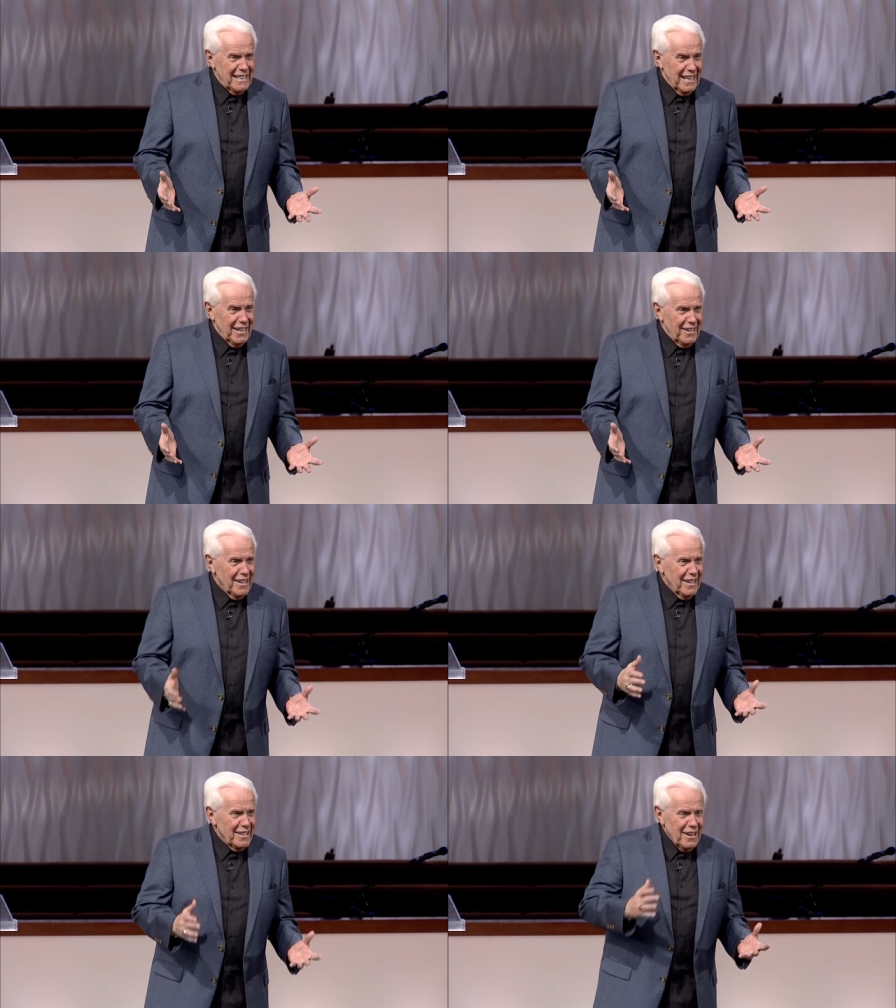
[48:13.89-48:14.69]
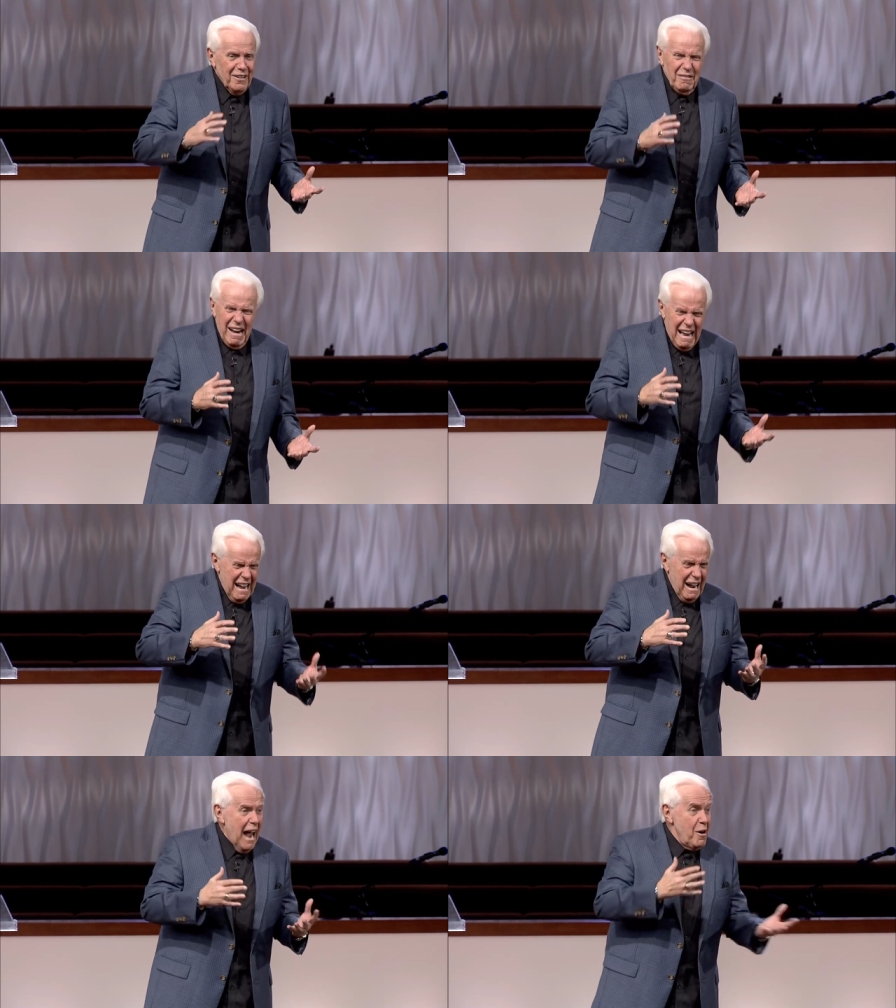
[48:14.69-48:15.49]
you know, you know
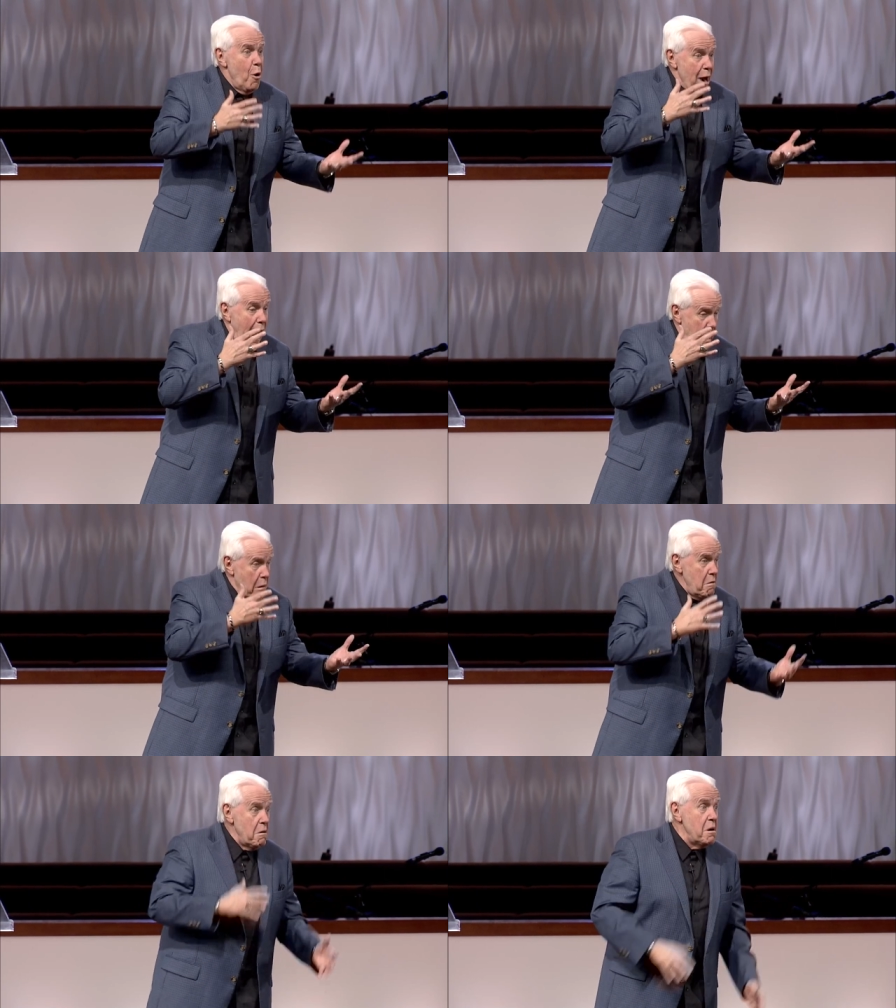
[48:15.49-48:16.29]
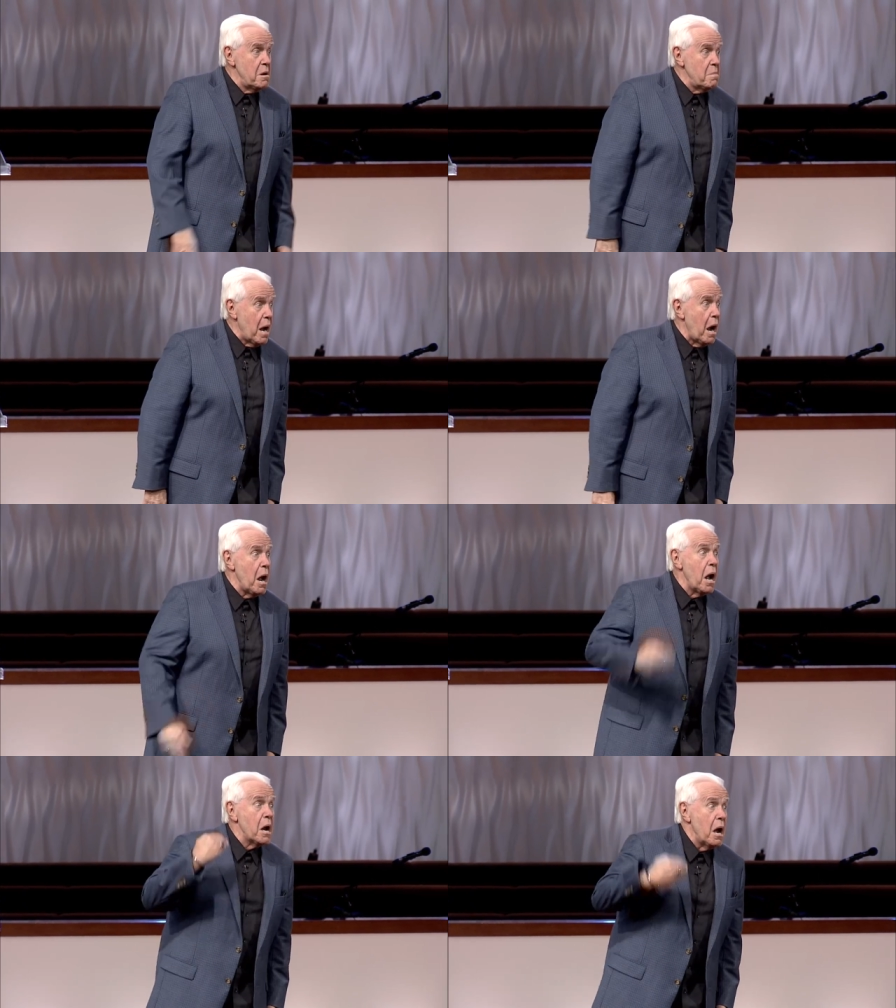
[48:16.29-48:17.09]
wow, I know, I know your husband. I,
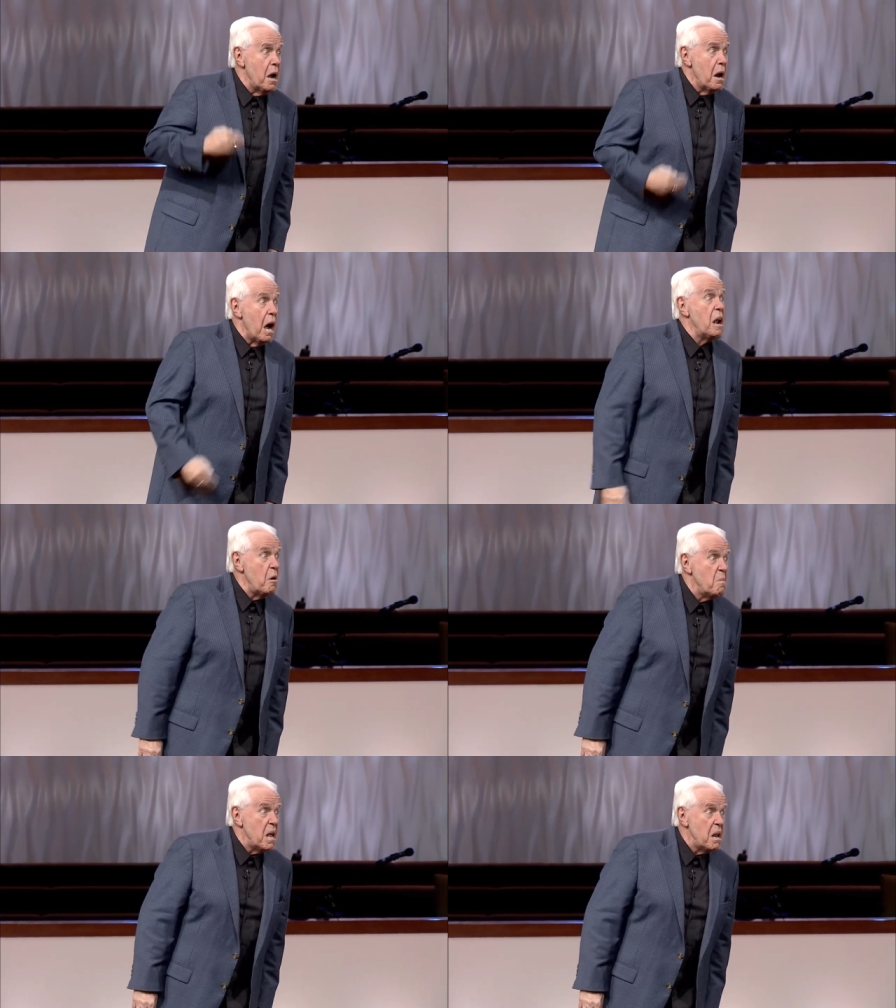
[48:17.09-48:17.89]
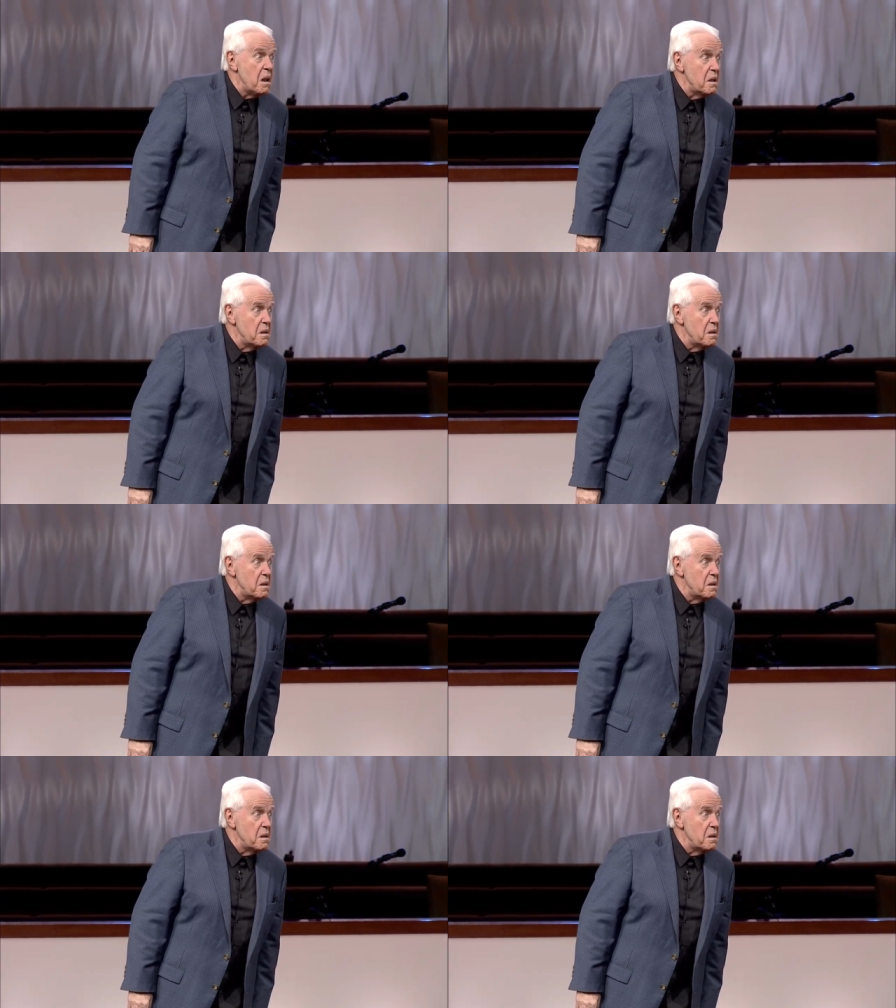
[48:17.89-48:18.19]
I, I know man.